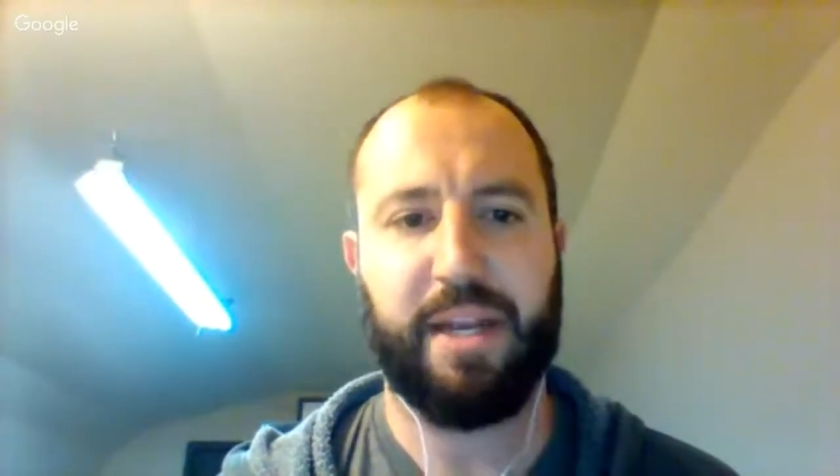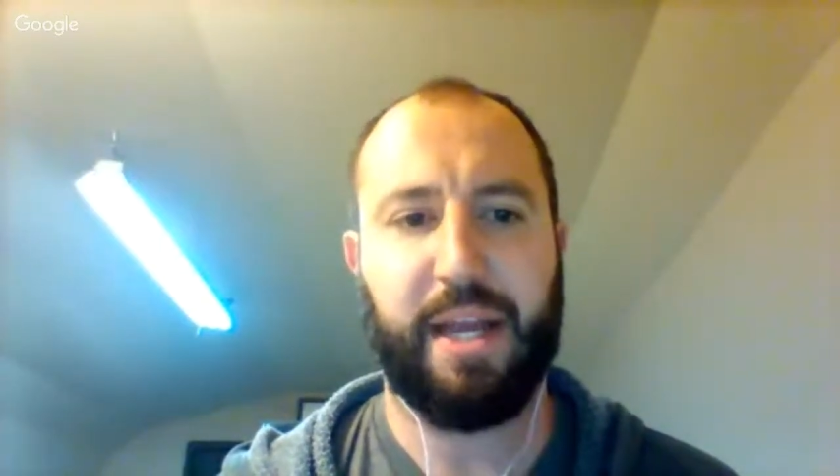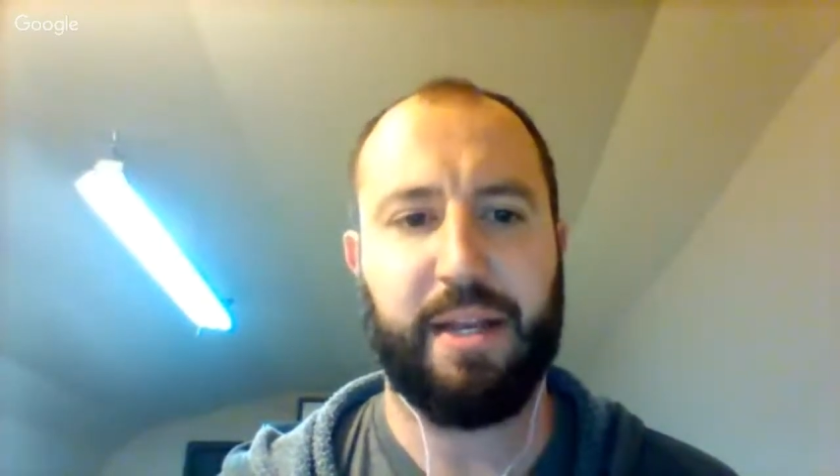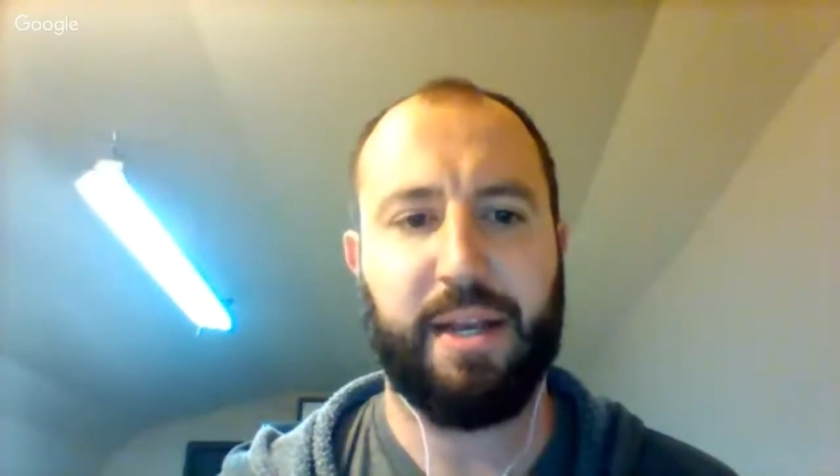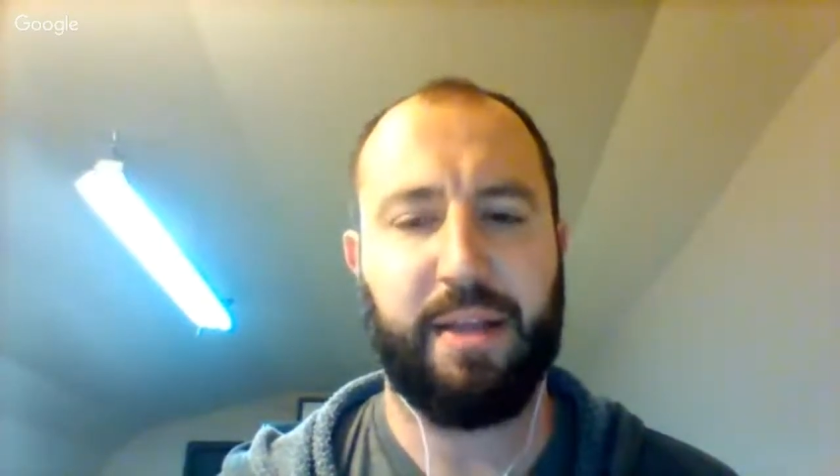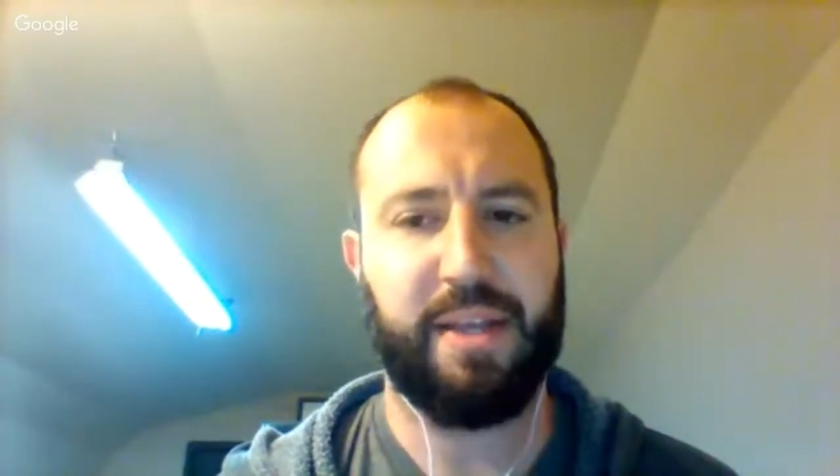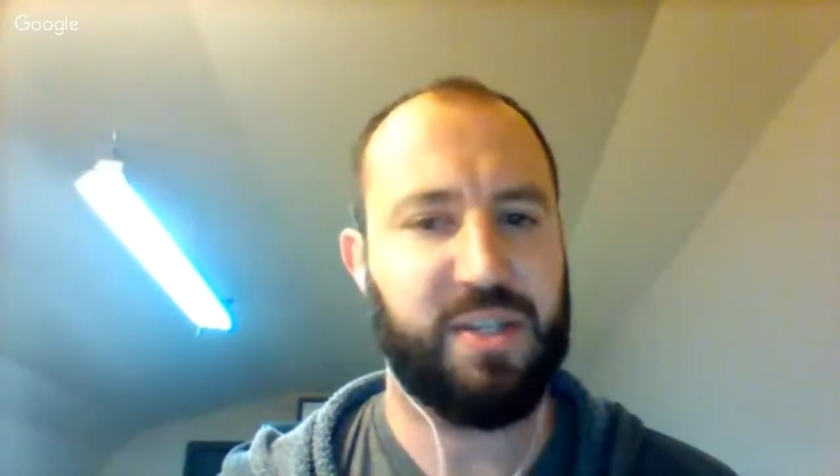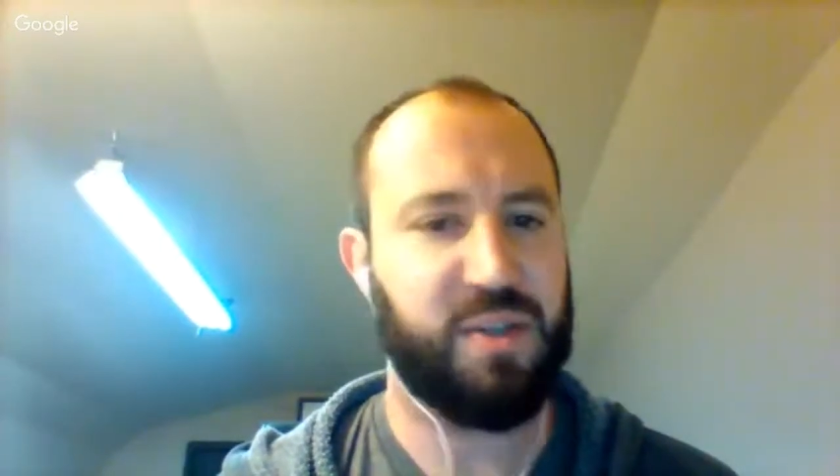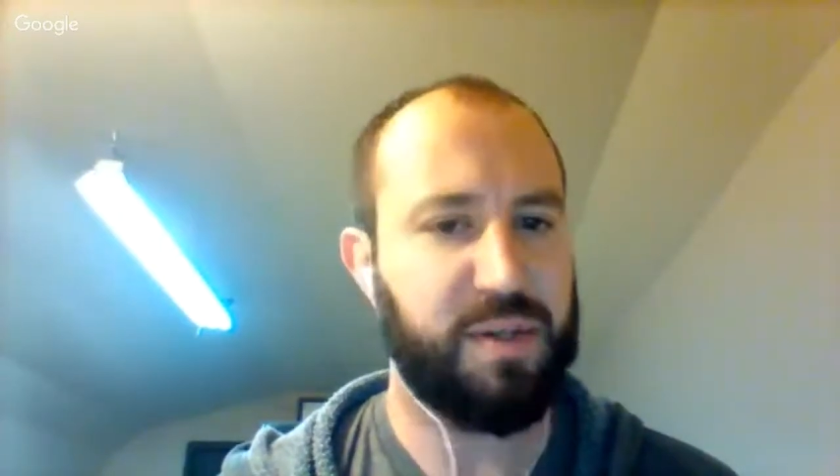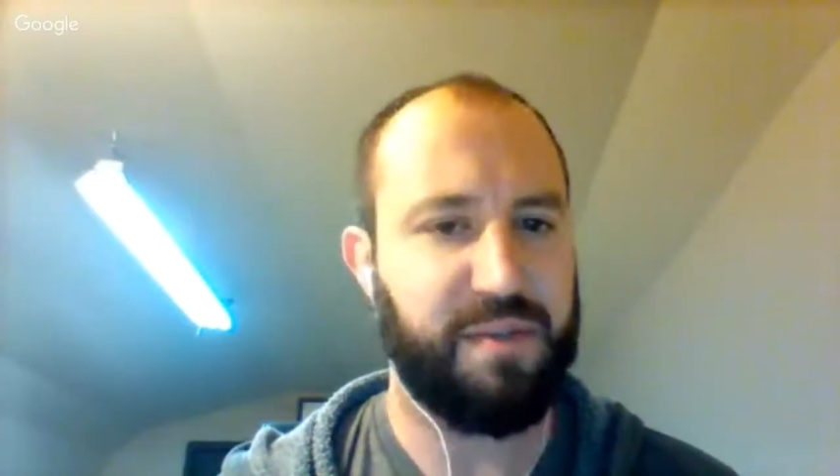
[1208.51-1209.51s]
and these
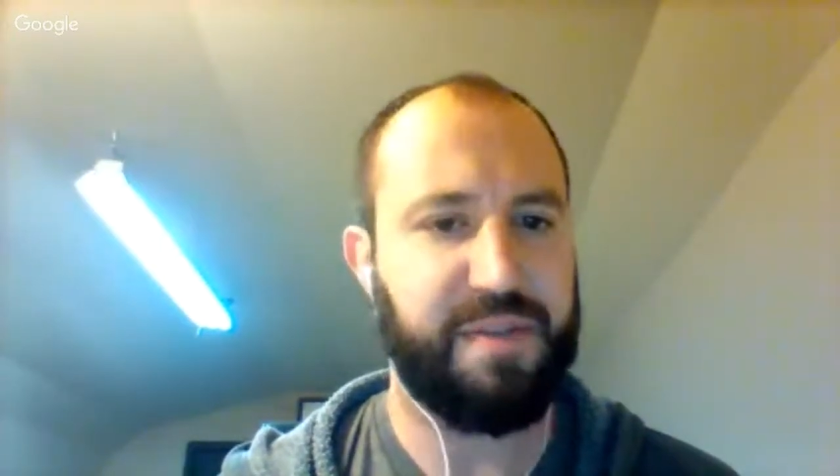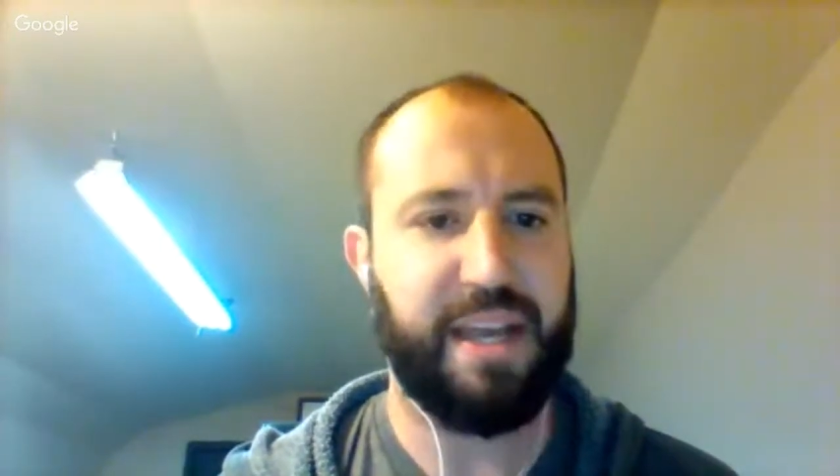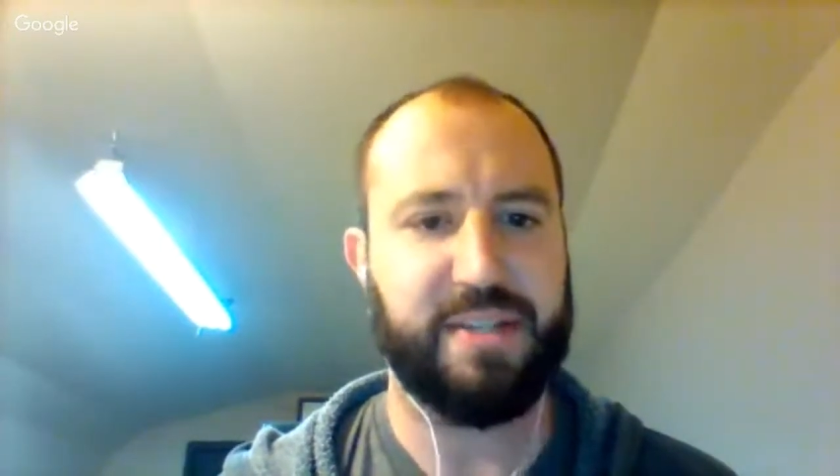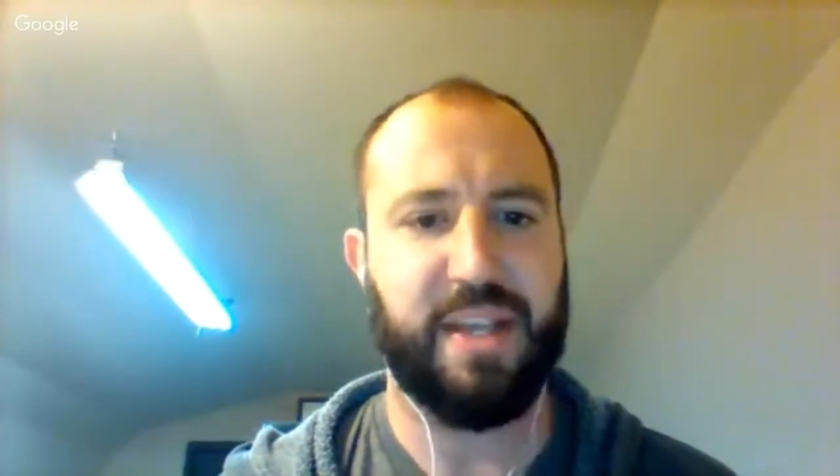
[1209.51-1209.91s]
sorts of things.